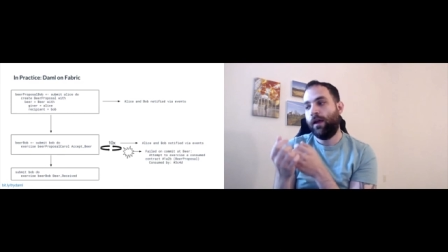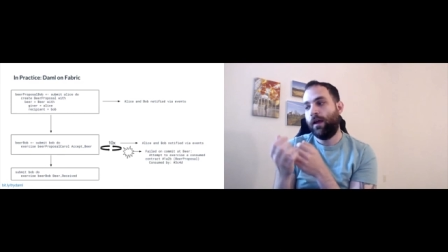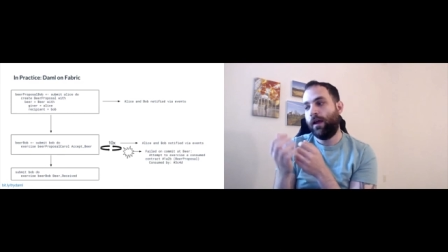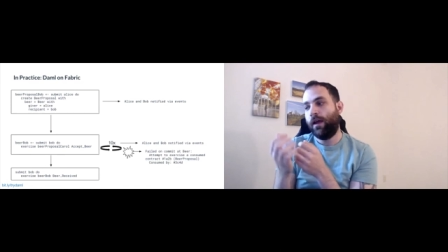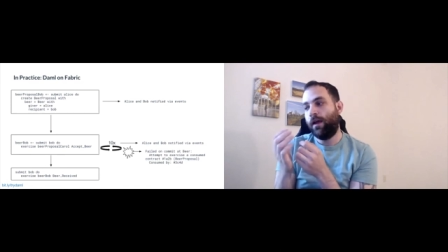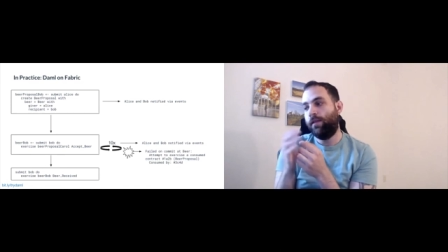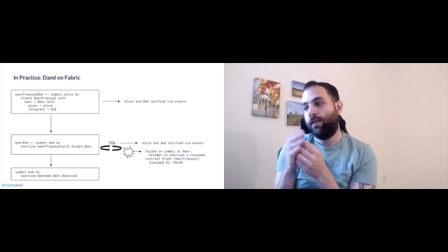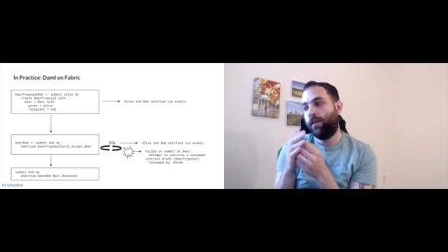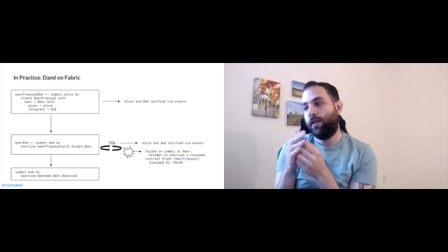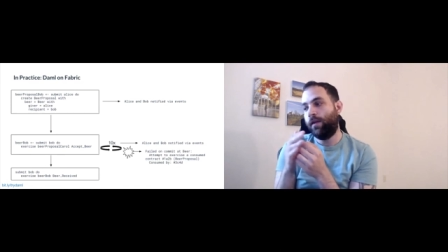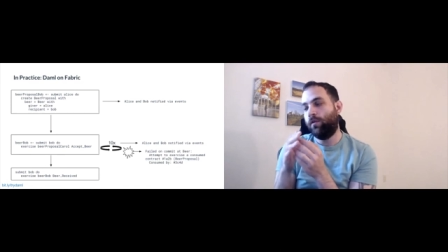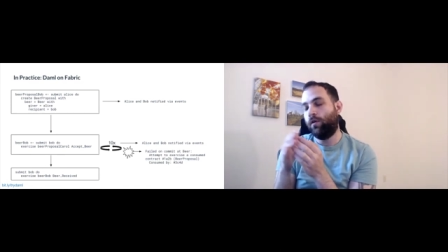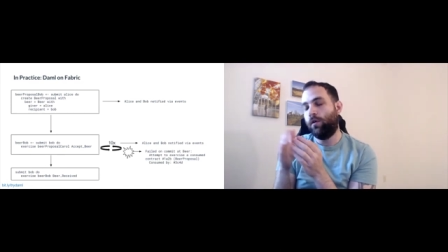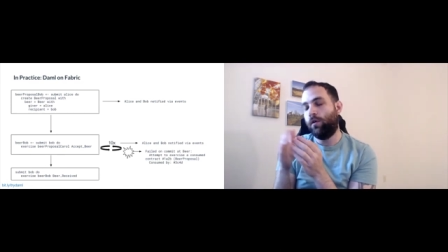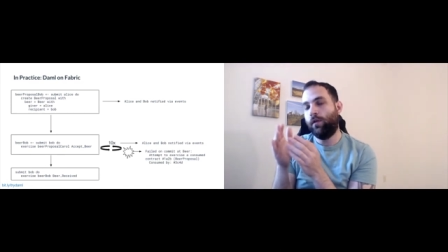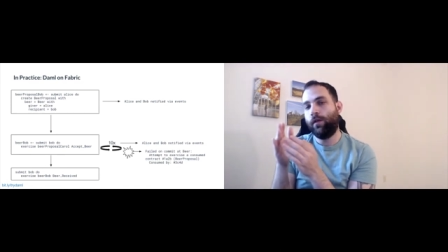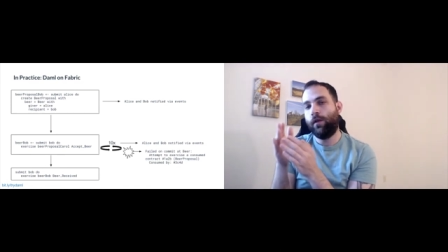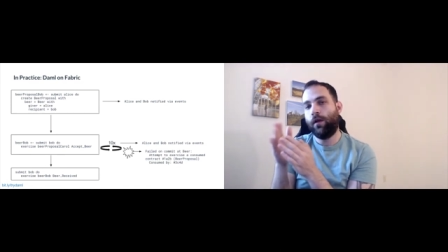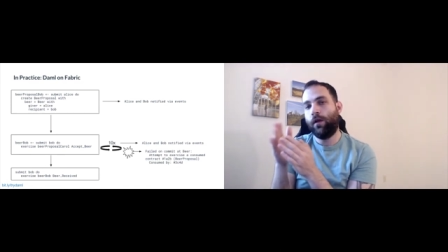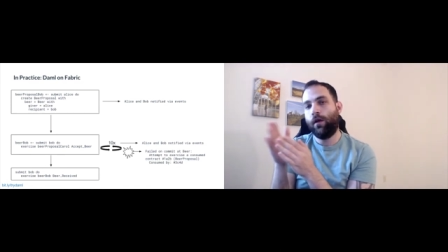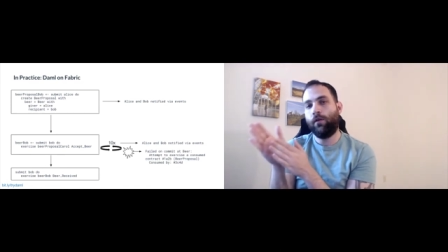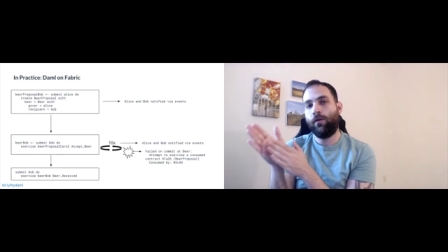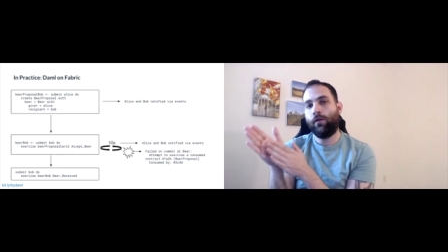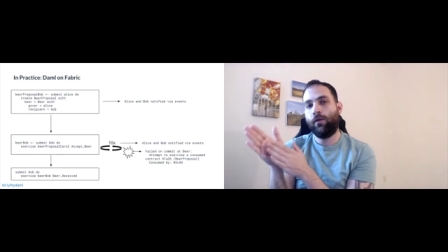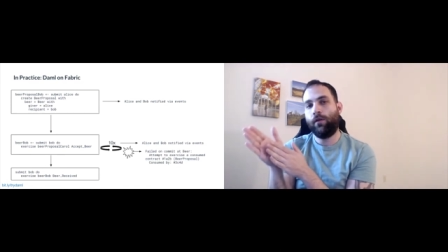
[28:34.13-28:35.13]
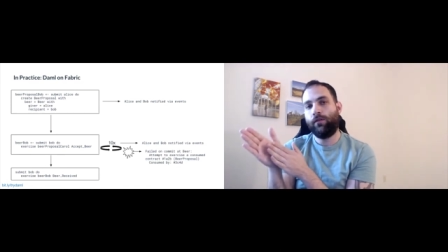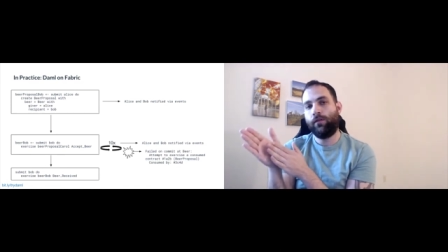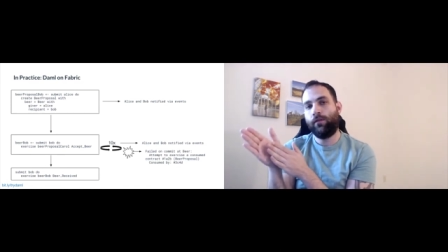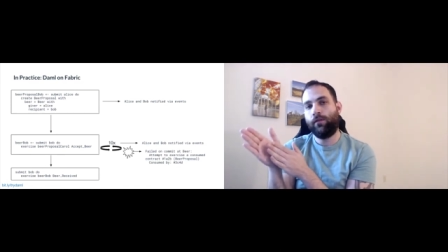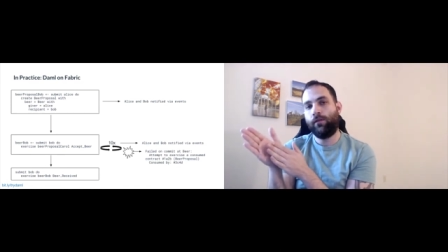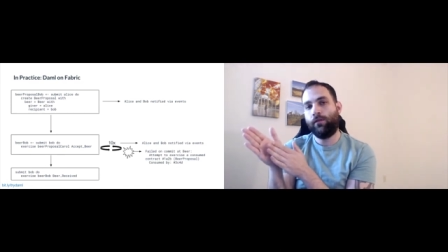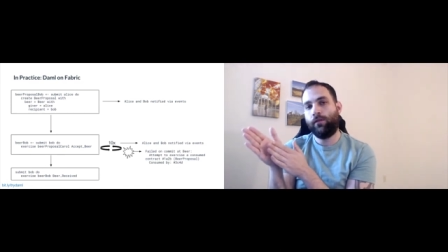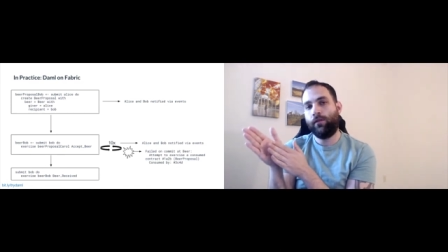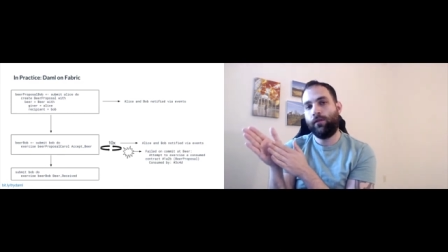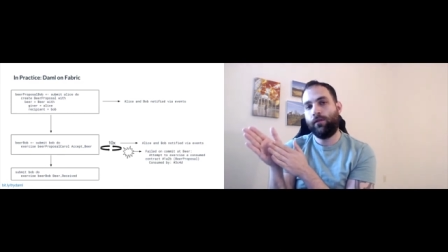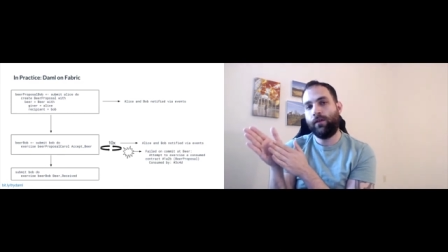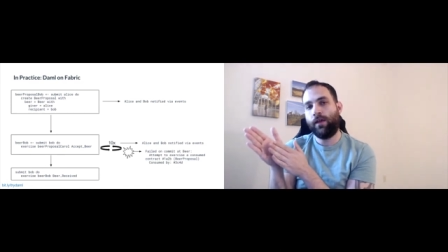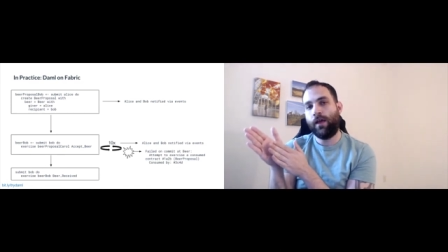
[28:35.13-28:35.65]
and then all the other
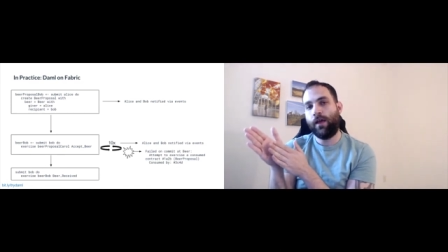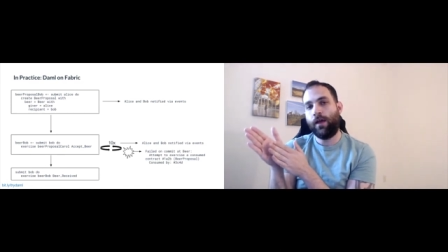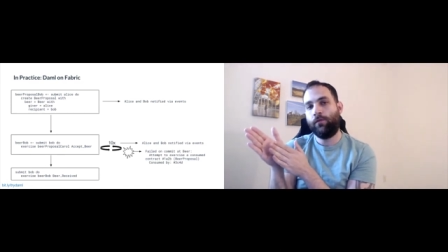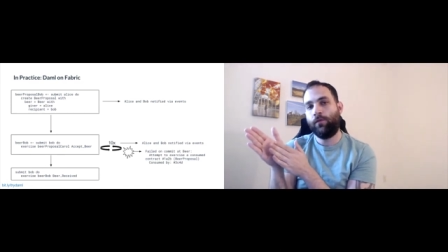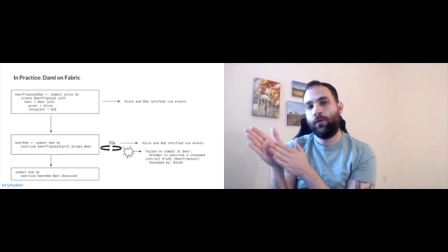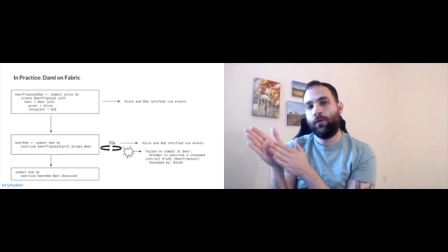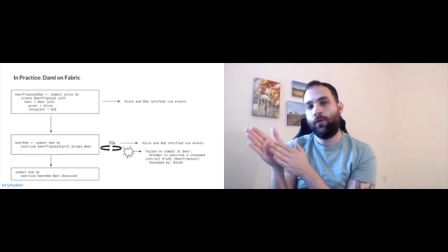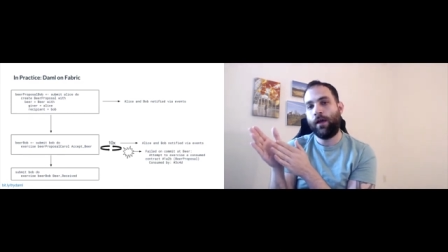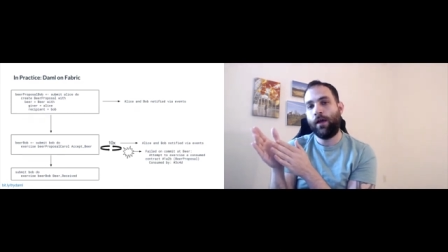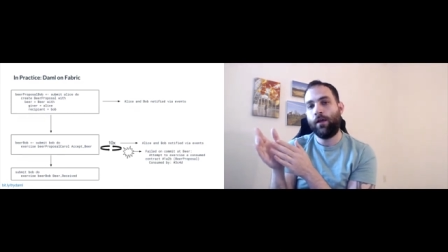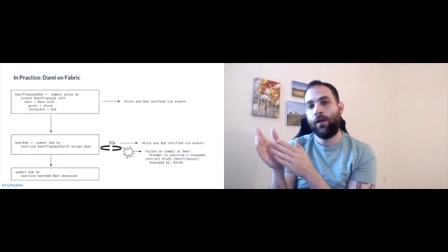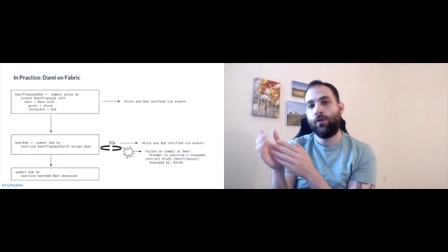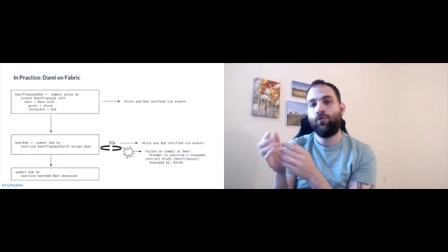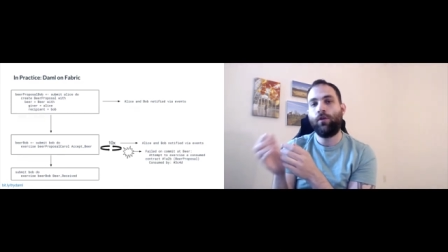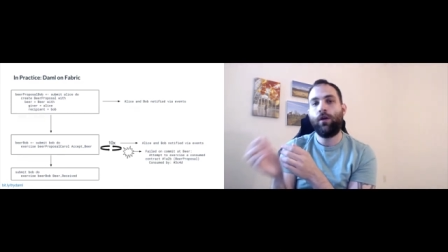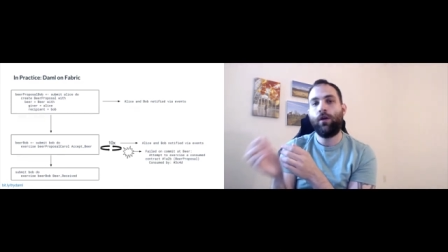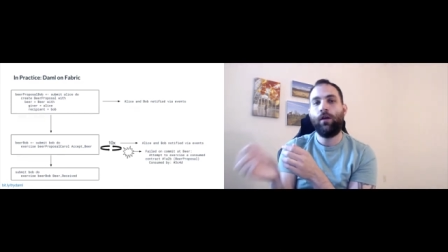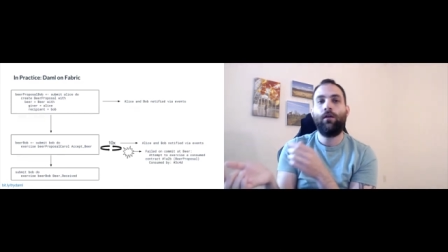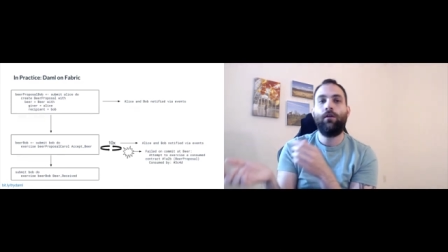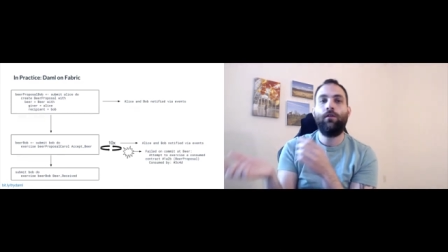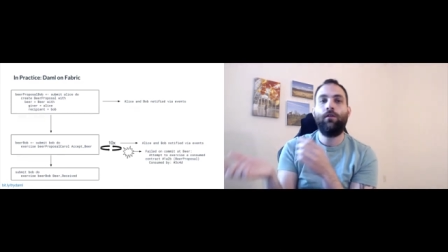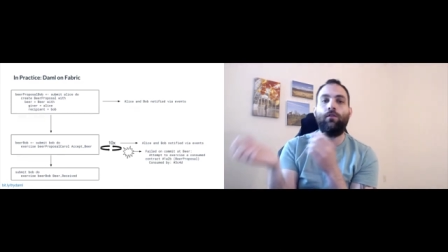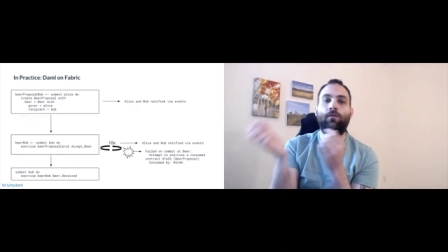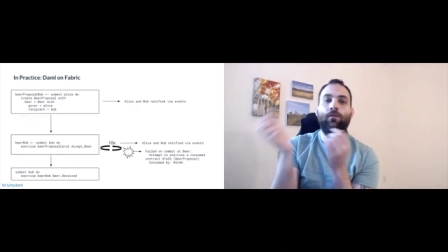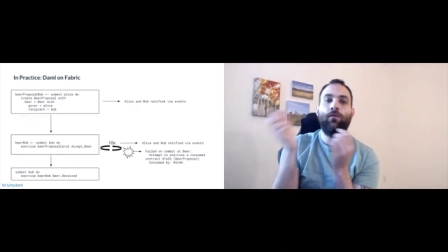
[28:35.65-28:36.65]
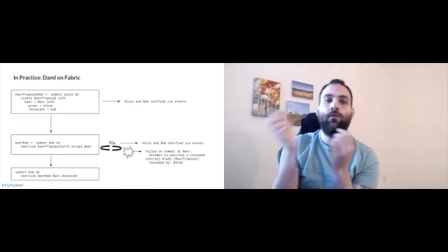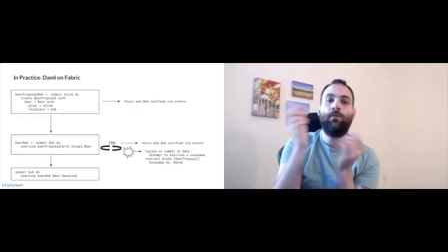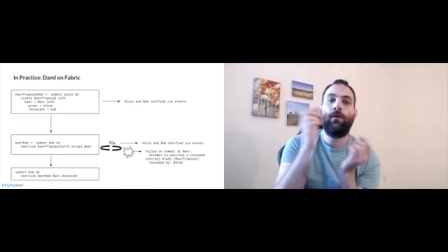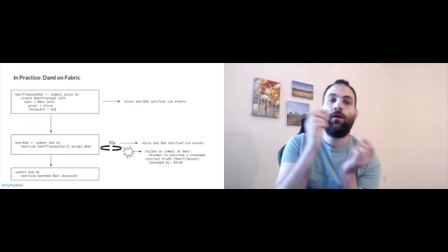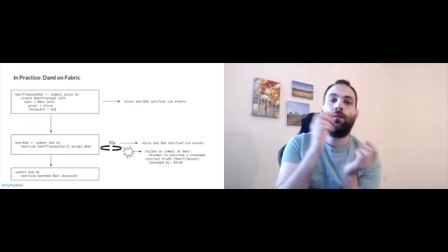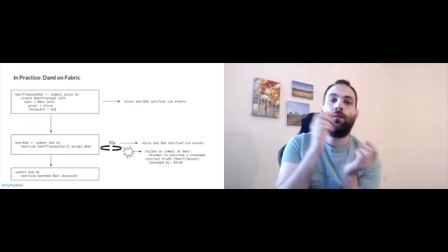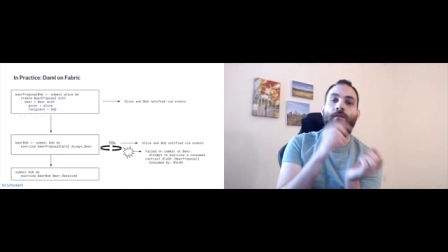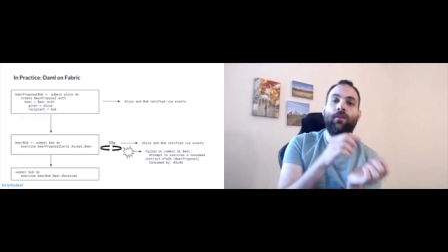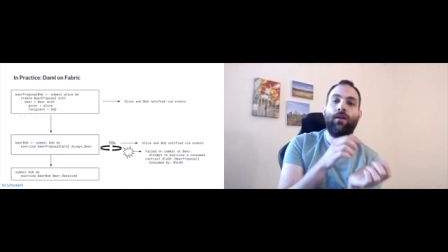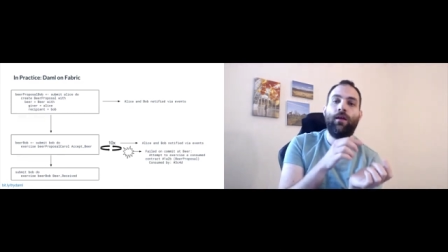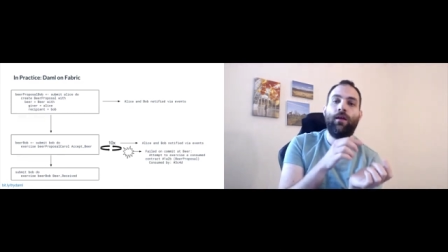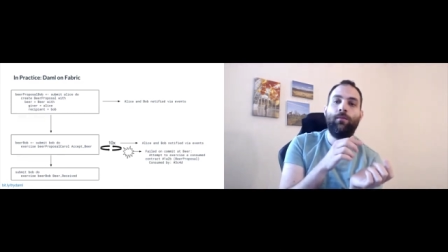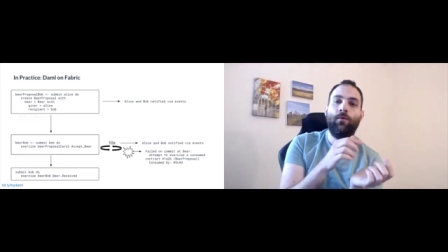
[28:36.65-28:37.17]
instances after that try to consume that
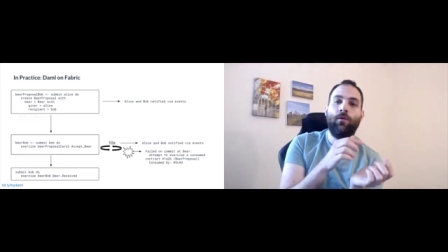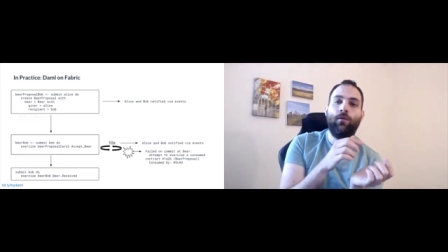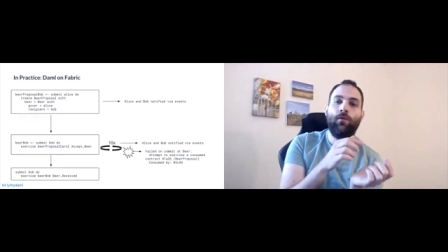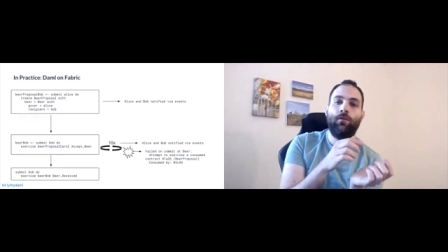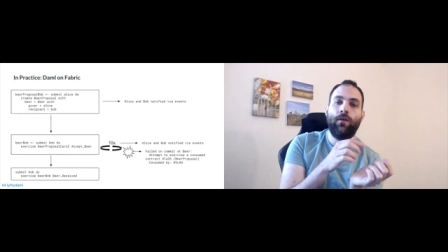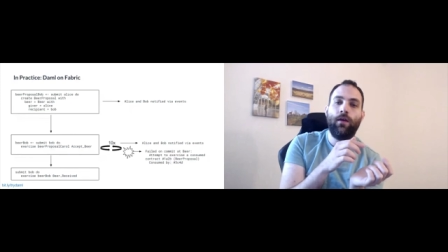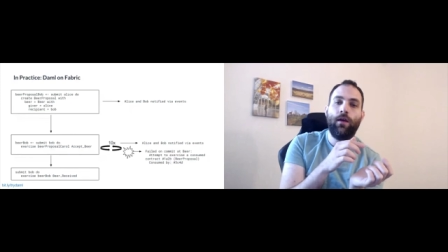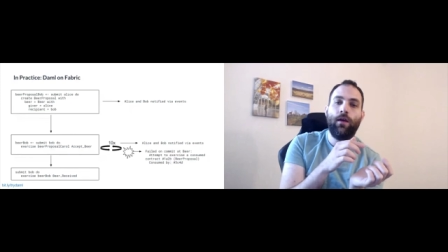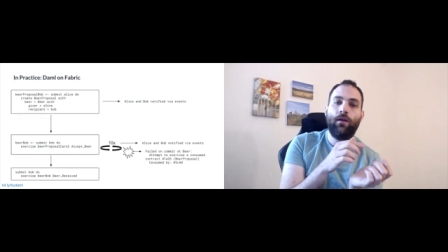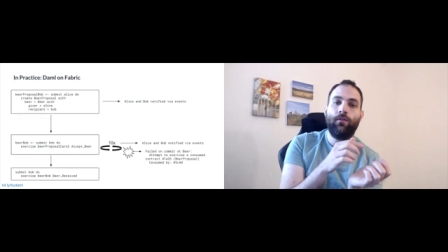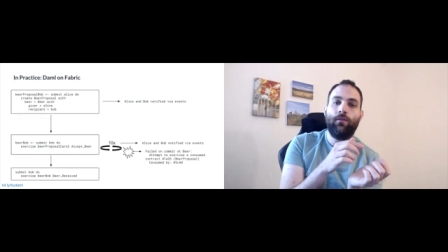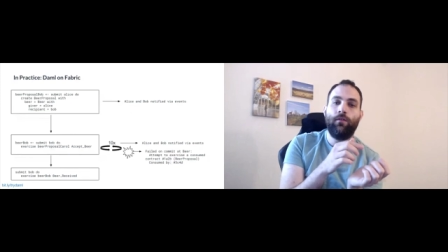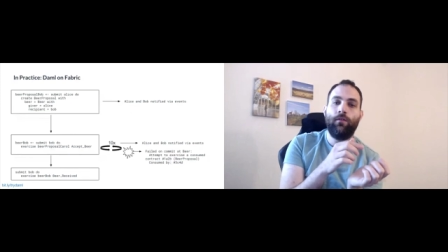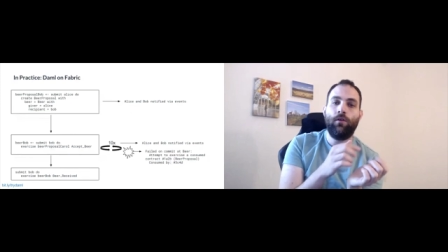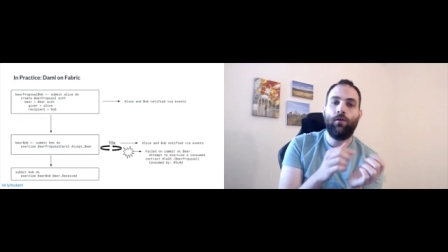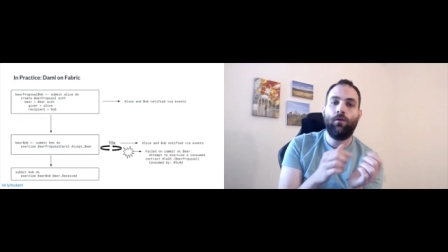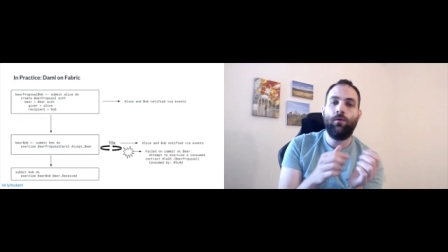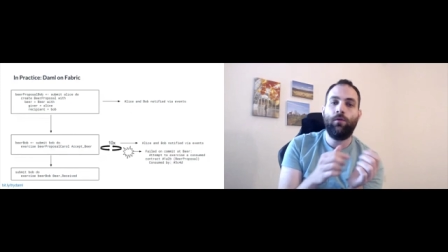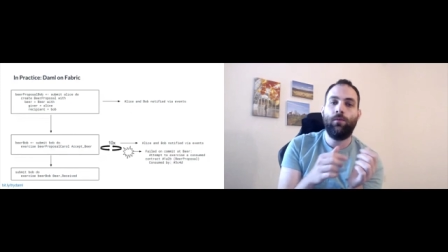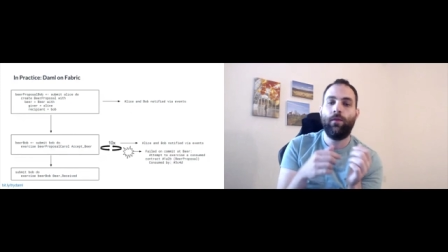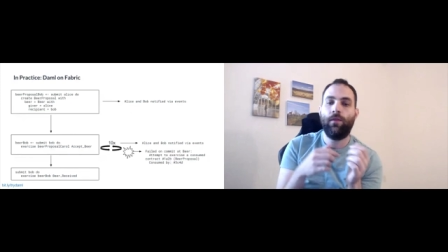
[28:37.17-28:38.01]
same UTXO,